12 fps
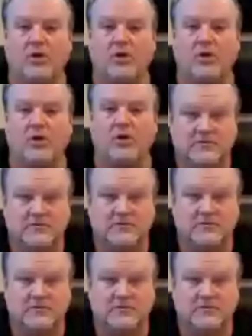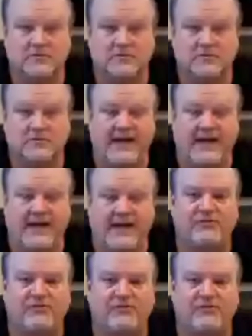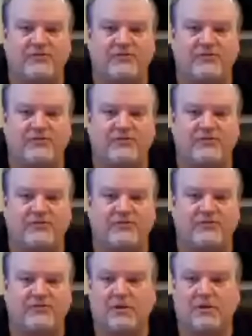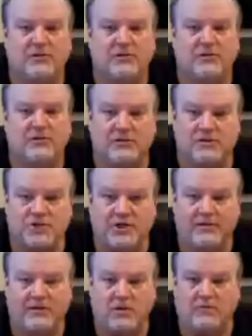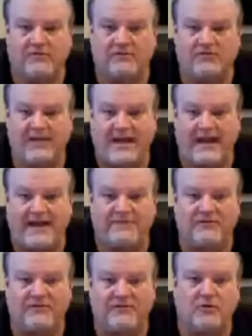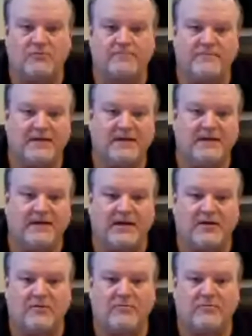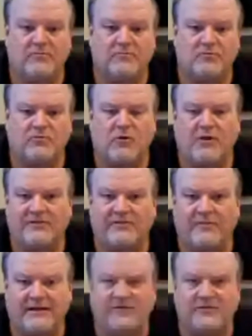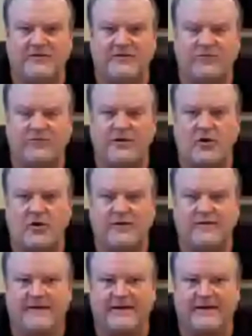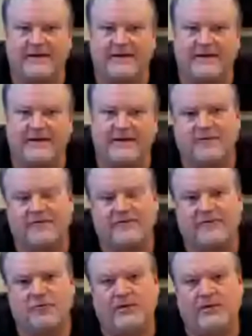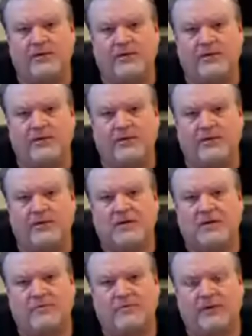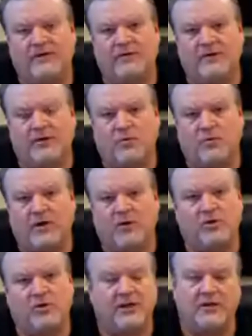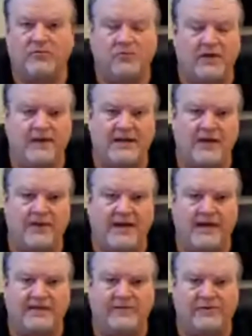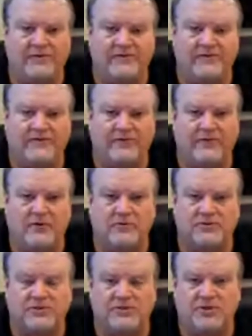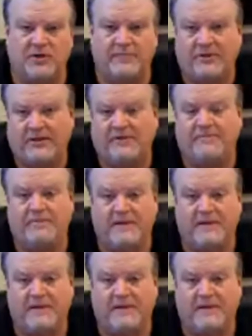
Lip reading: team task for the entire gym and all of its staff. And so we'll roll out some ideas in just a few weeks, but we are looking right now actively for folks to jump in